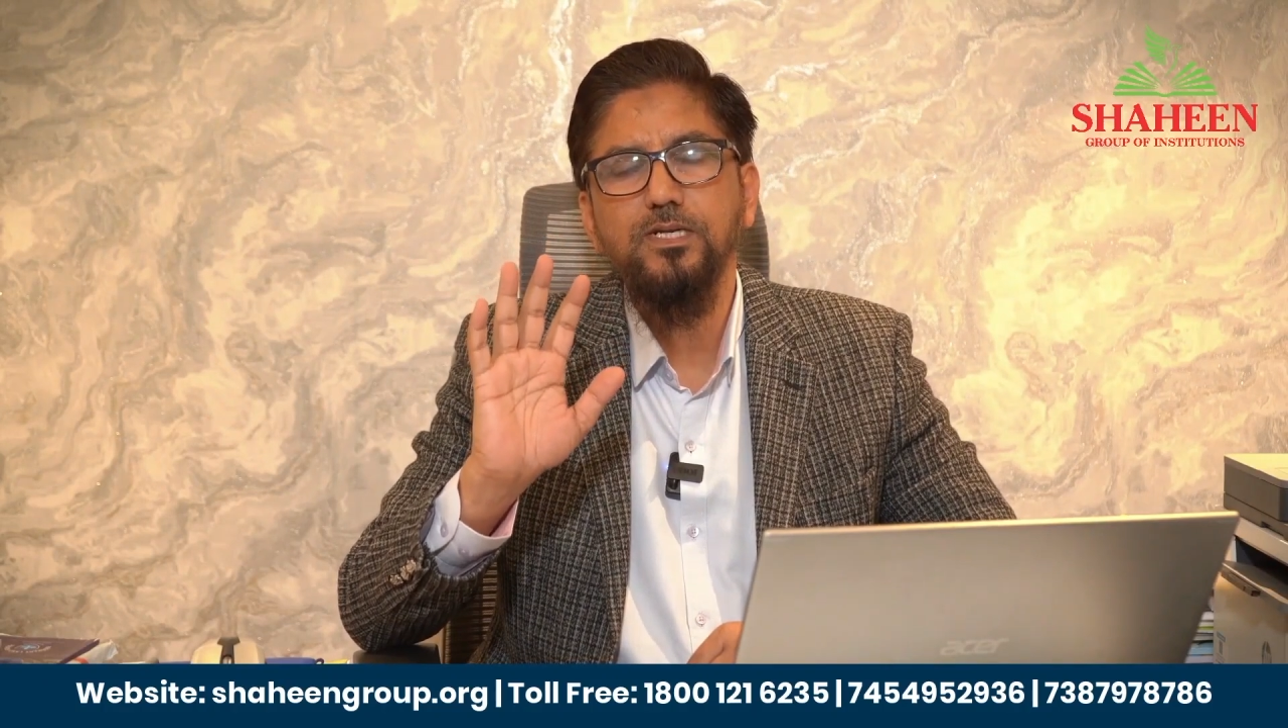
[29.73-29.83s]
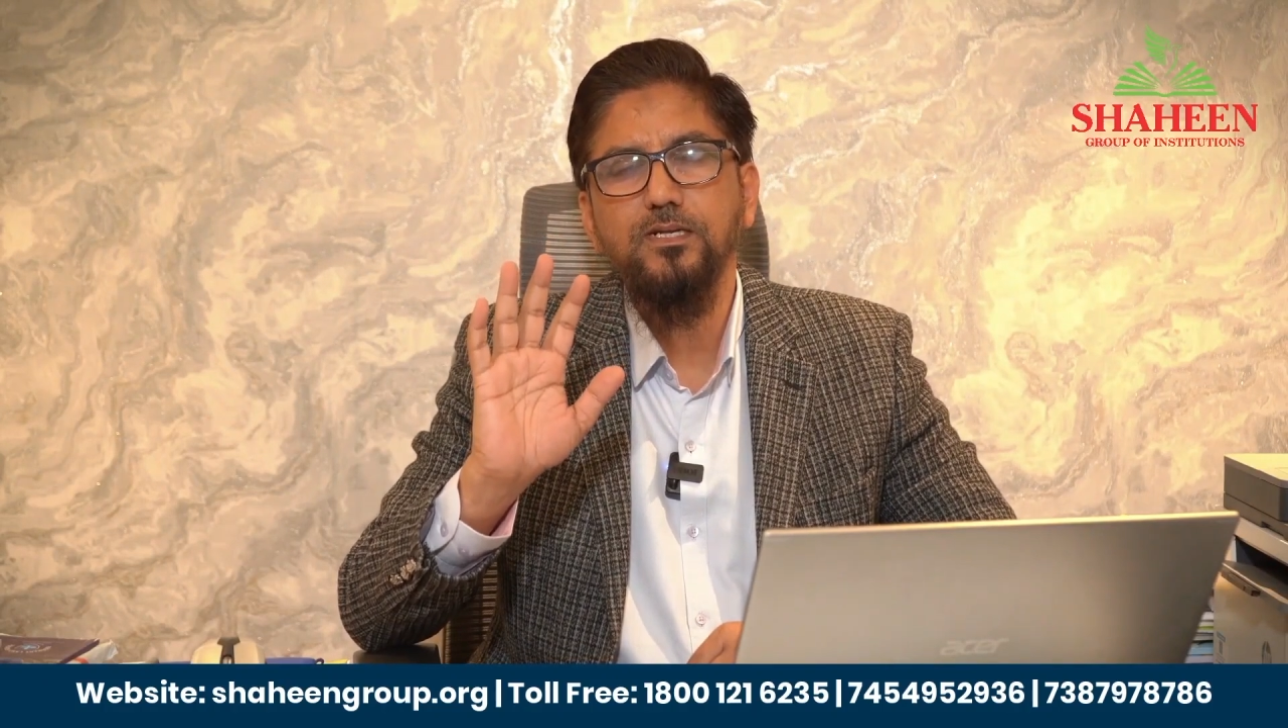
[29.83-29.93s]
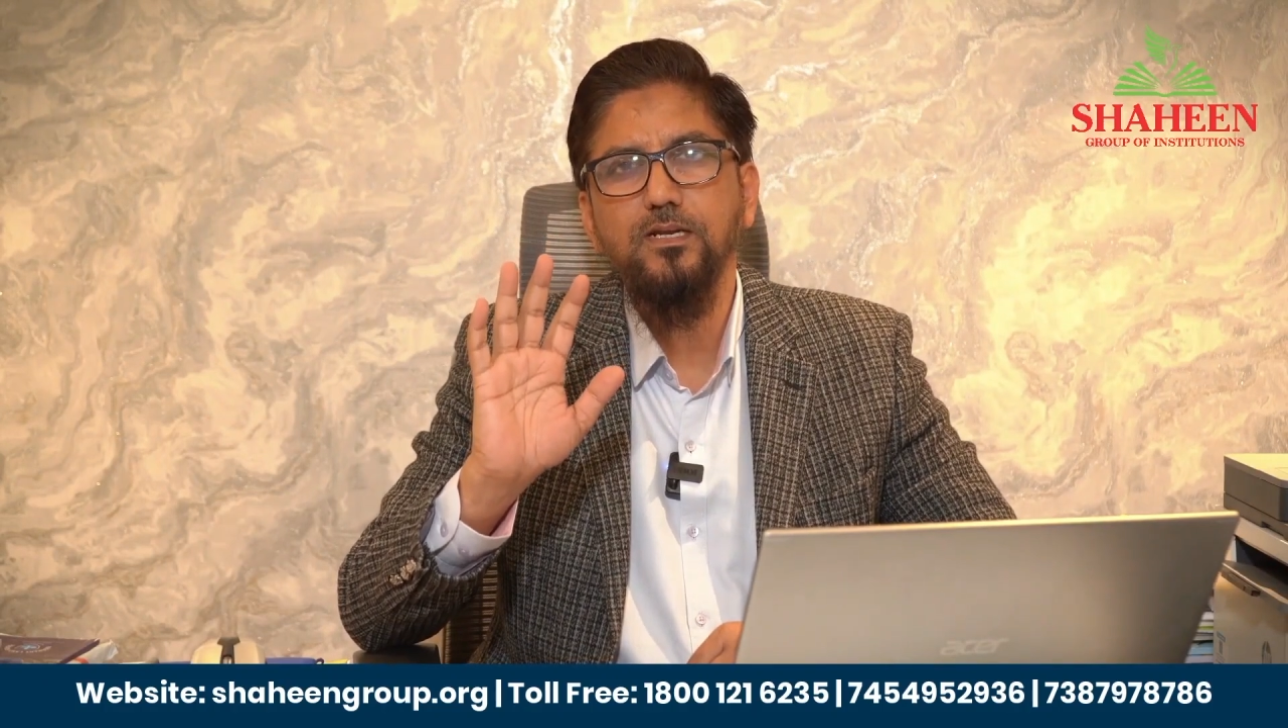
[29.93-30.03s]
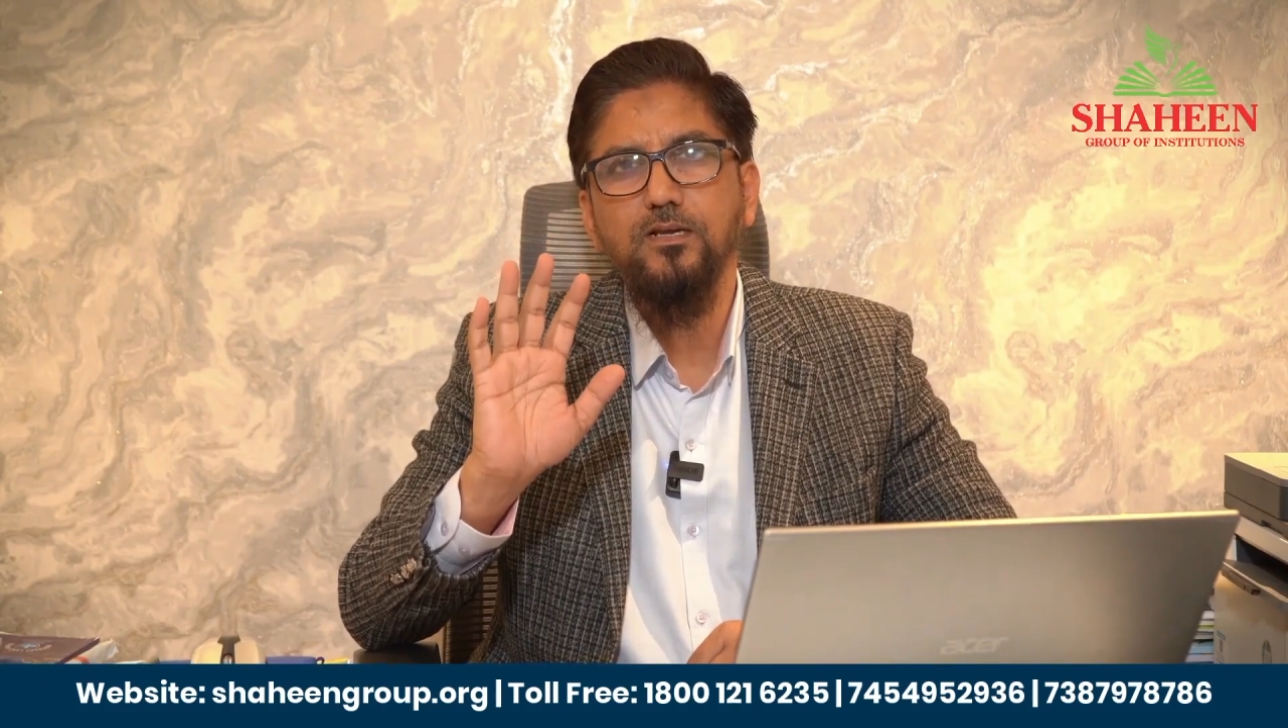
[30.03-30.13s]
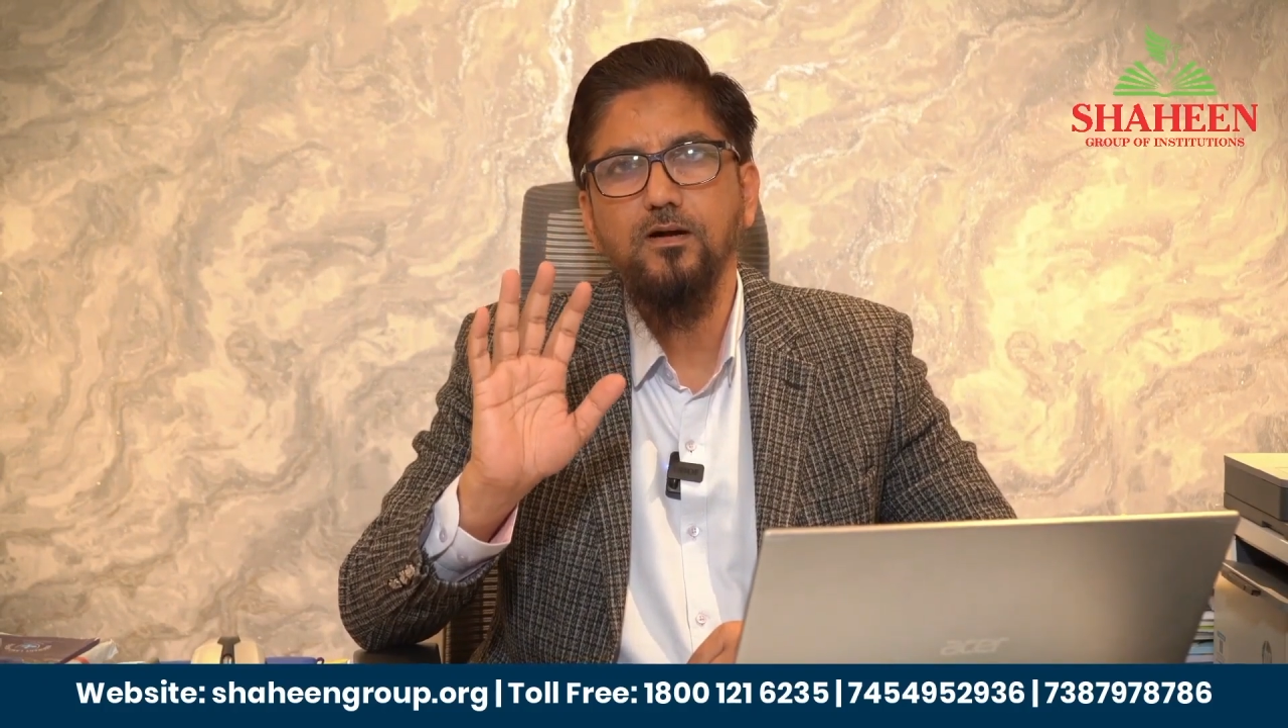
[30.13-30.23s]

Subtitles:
medical